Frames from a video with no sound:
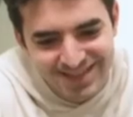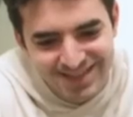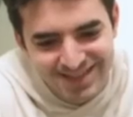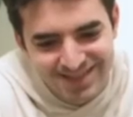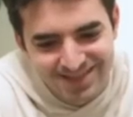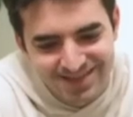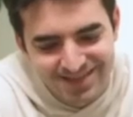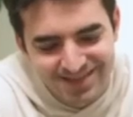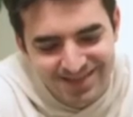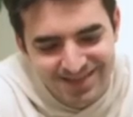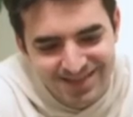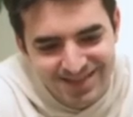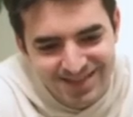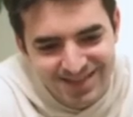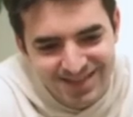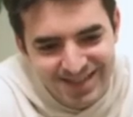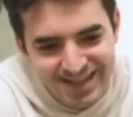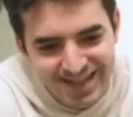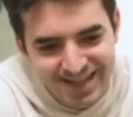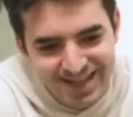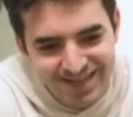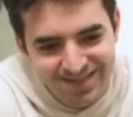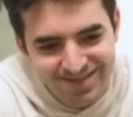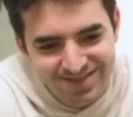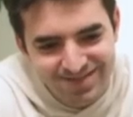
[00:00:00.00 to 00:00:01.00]

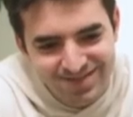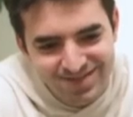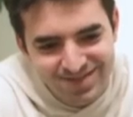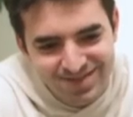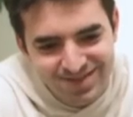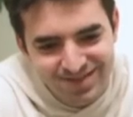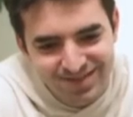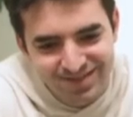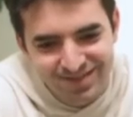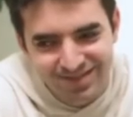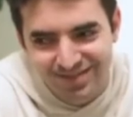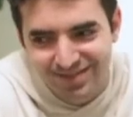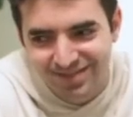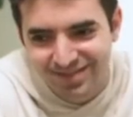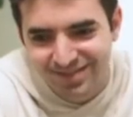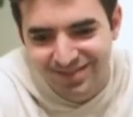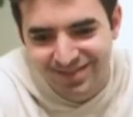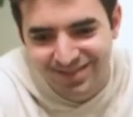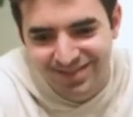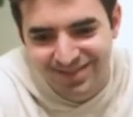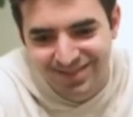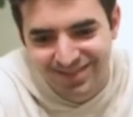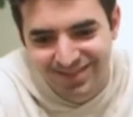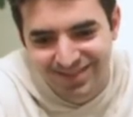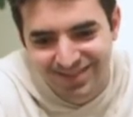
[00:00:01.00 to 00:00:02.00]

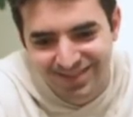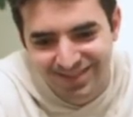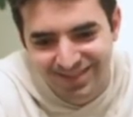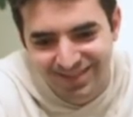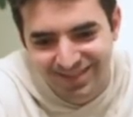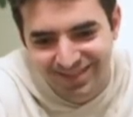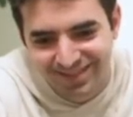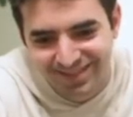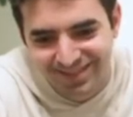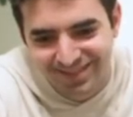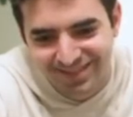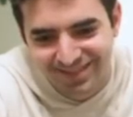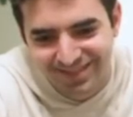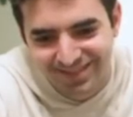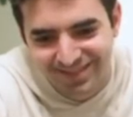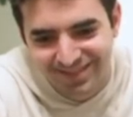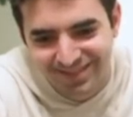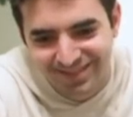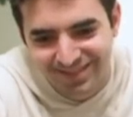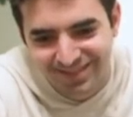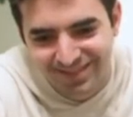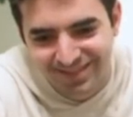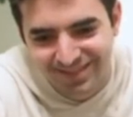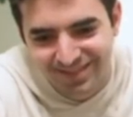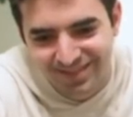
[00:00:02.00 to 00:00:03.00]

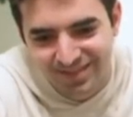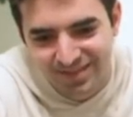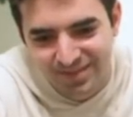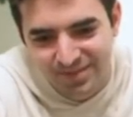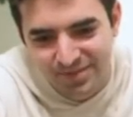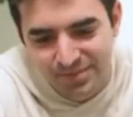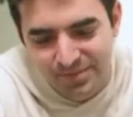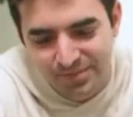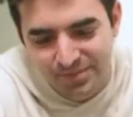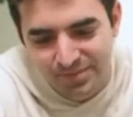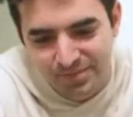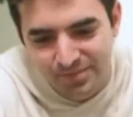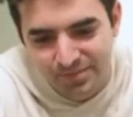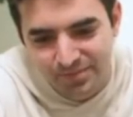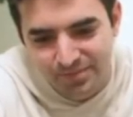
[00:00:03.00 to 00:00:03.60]
(not speaking)